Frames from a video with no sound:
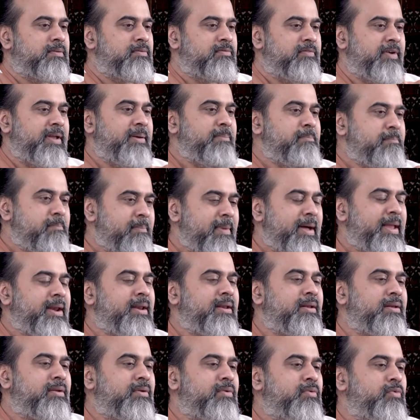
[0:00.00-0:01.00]
When
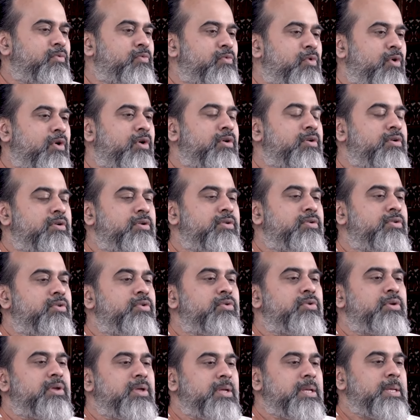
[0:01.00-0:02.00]
men want
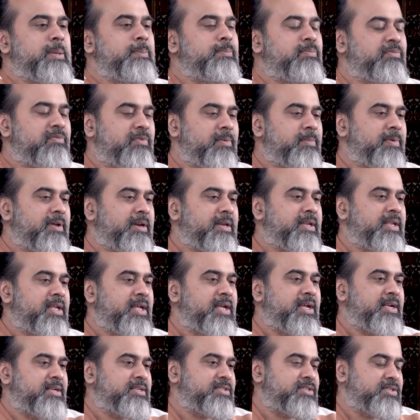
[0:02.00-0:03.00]
to keep women
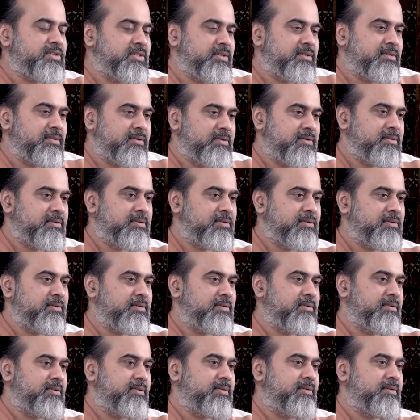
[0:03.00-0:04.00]
caged,
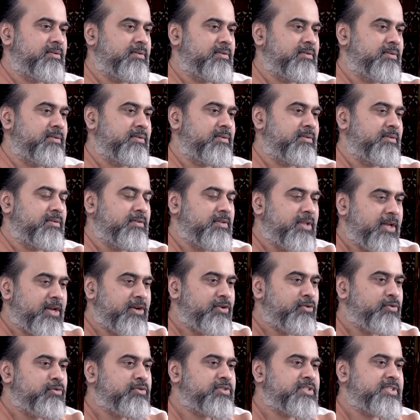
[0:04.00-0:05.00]
they
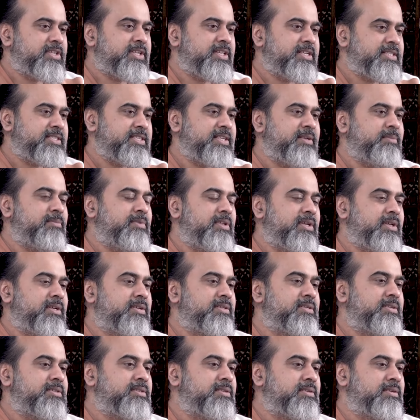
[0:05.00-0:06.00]
too say the same
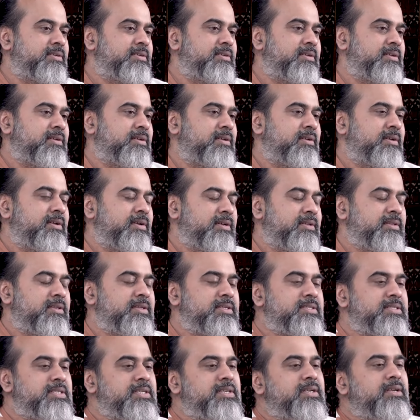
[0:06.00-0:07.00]
things.
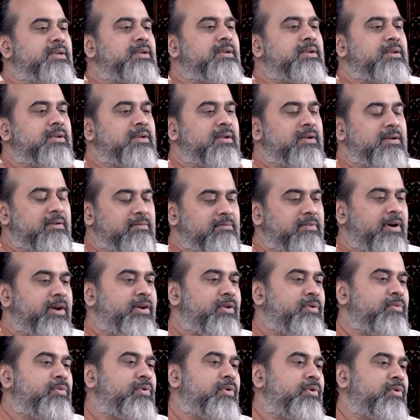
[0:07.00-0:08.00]
They say, why
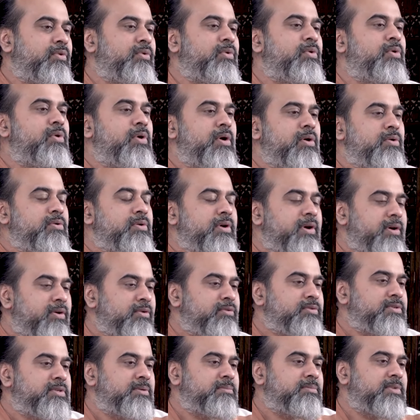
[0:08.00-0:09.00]
do you want to go out and
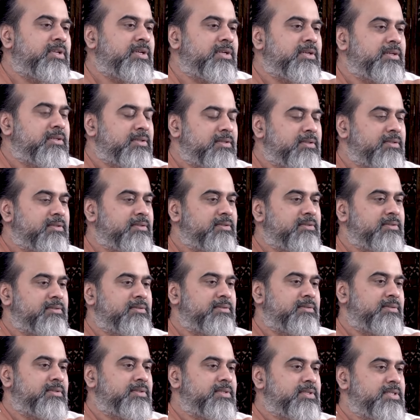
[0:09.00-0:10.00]
do something?
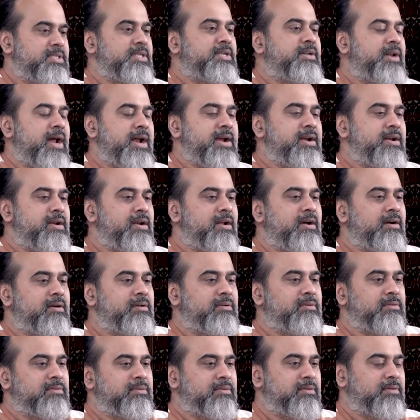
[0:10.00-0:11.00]
See, right
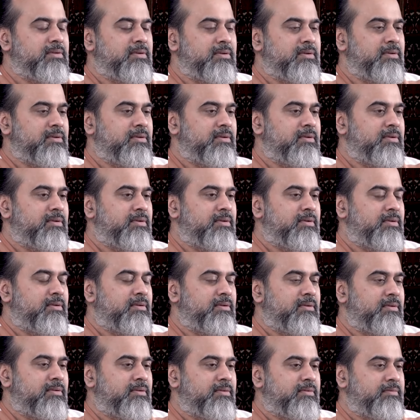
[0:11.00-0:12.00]
now,
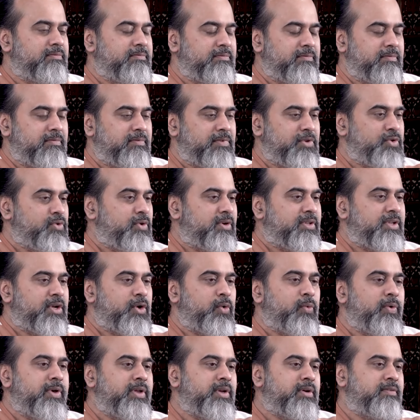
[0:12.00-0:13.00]
you are the
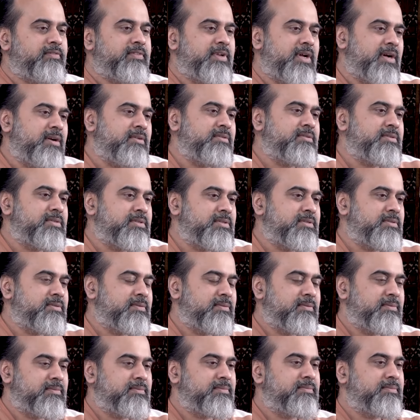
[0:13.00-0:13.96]
queen of the house.